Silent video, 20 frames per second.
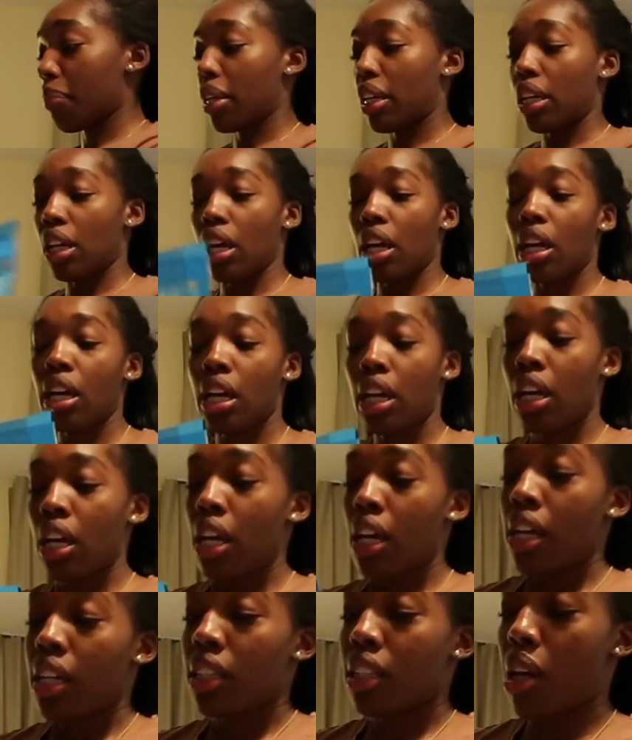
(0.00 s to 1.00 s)
me
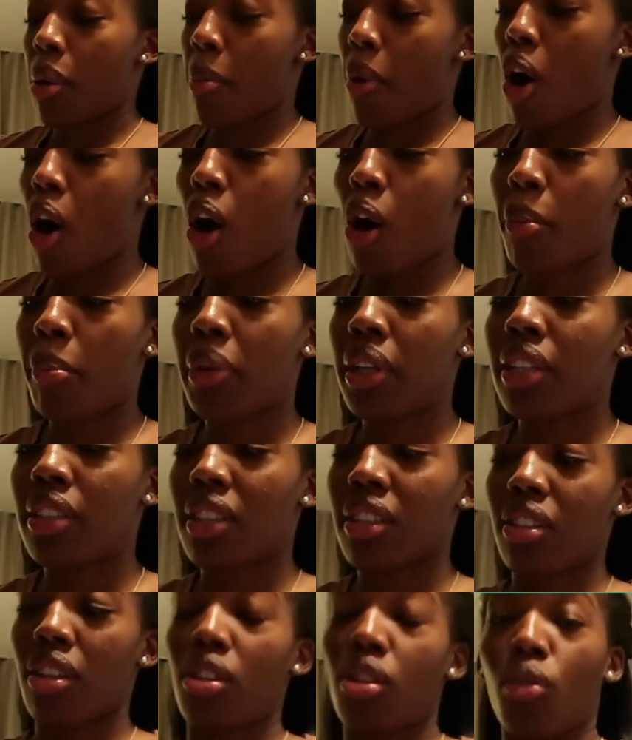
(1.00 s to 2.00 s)
some almonds.
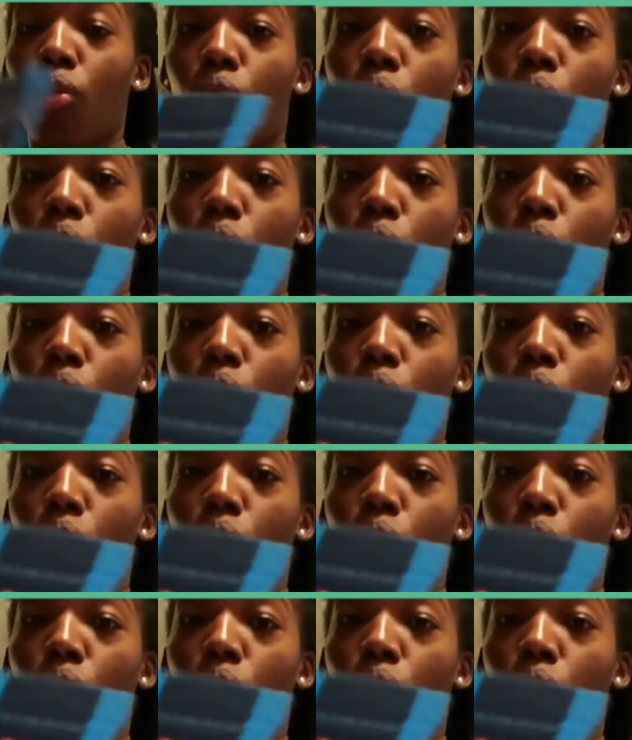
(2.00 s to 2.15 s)
These are the